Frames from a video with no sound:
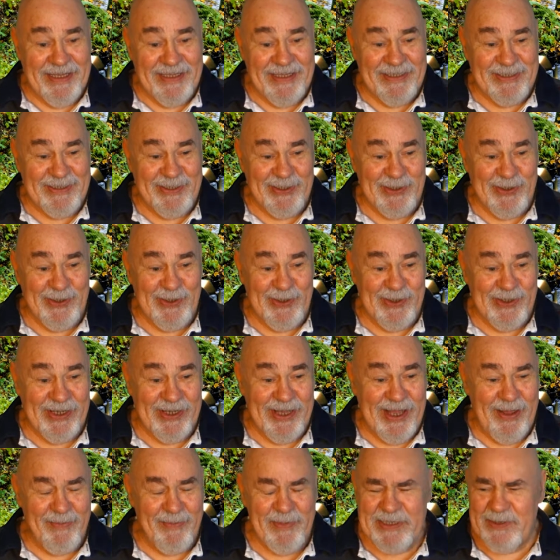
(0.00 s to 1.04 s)
So
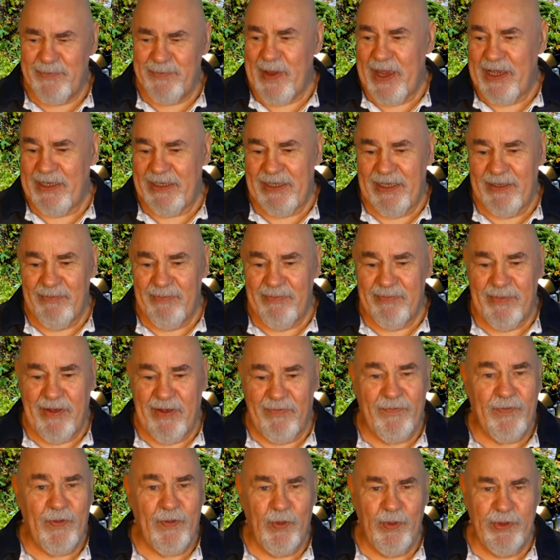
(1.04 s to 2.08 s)
I'm expecting my
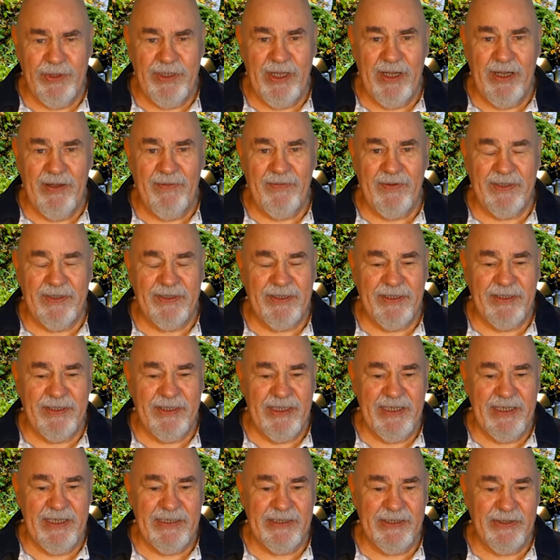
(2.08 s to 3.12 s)
phone delivered
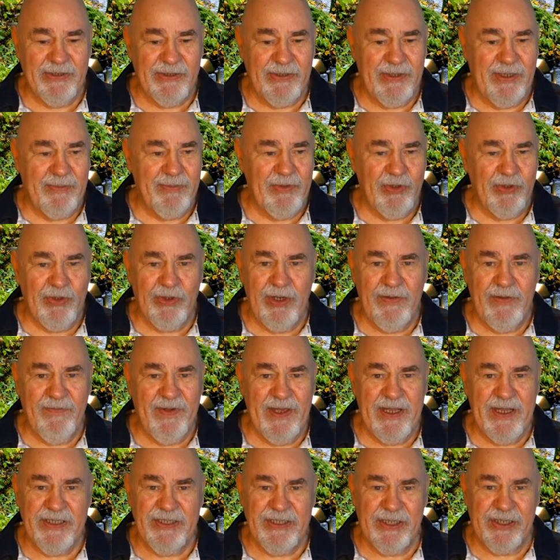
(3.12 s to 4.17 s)
today, so I'm not going to
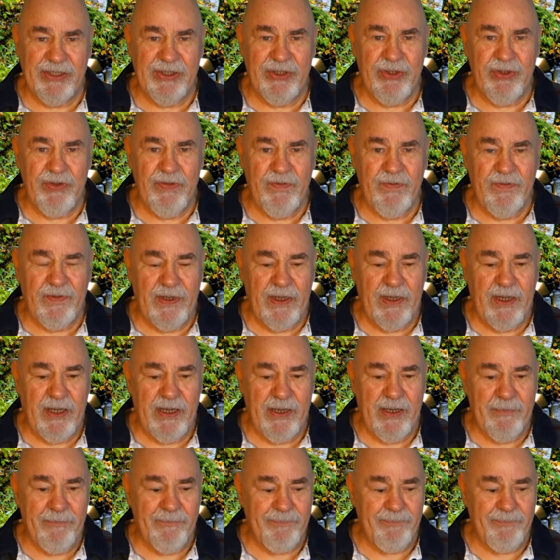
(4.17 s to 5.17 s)
venture too far.